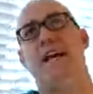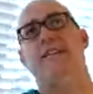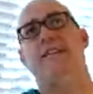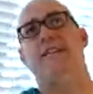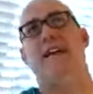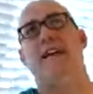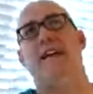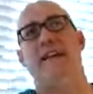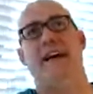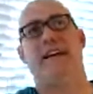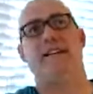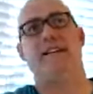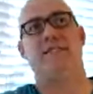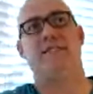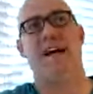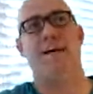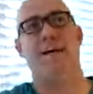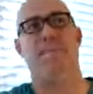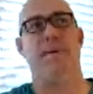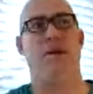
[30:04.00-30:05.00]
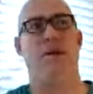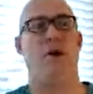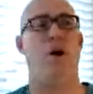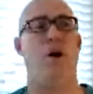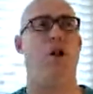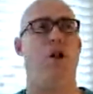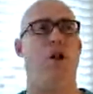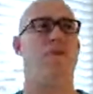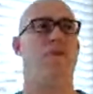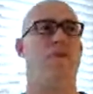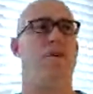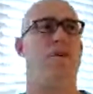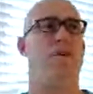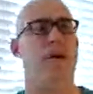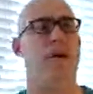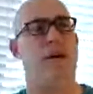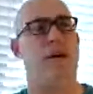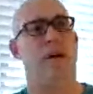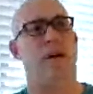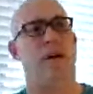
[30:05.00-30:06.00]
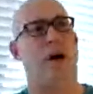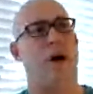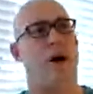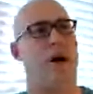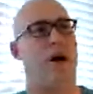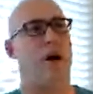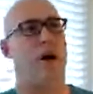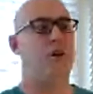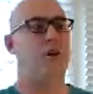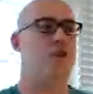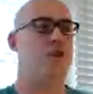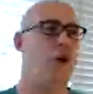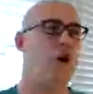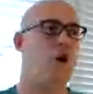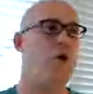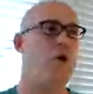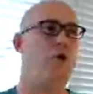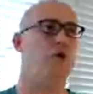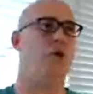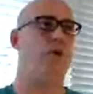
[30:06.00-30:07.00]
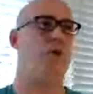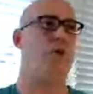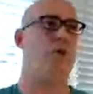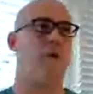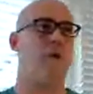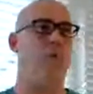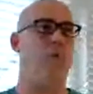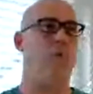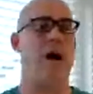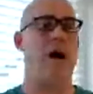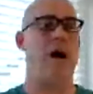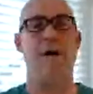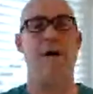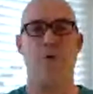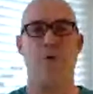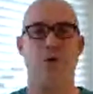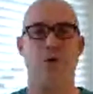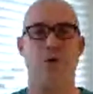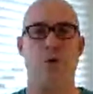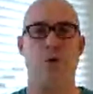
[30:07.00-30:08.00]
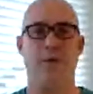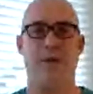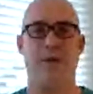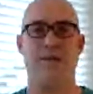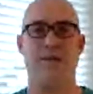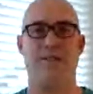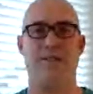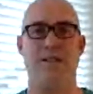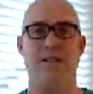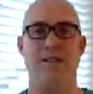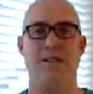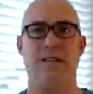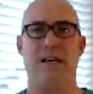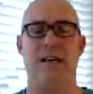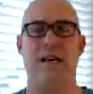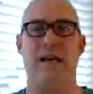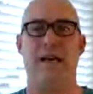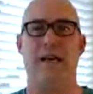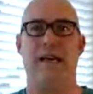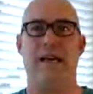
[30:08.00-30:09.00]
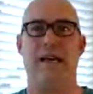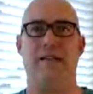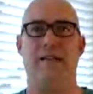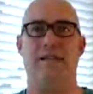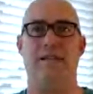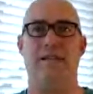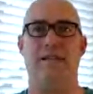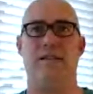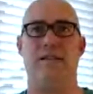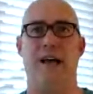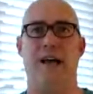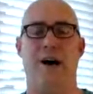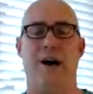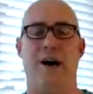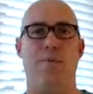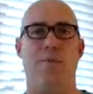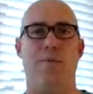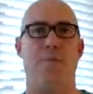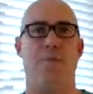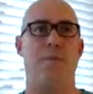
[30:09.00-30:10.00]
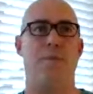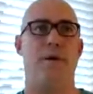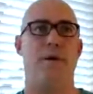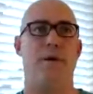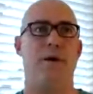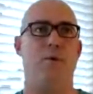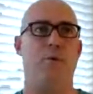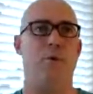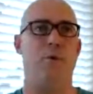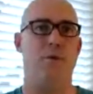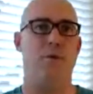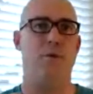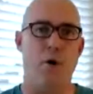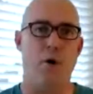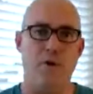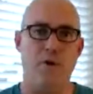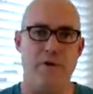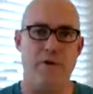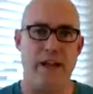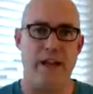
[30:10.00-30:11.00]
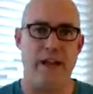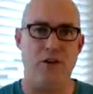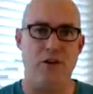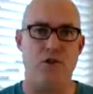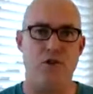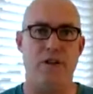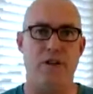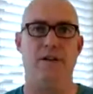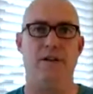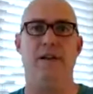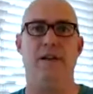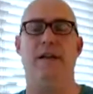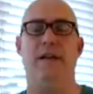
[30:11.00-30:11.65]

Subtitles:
see you take that next step. And all of the our shows and why we're doing this is to help with motivation,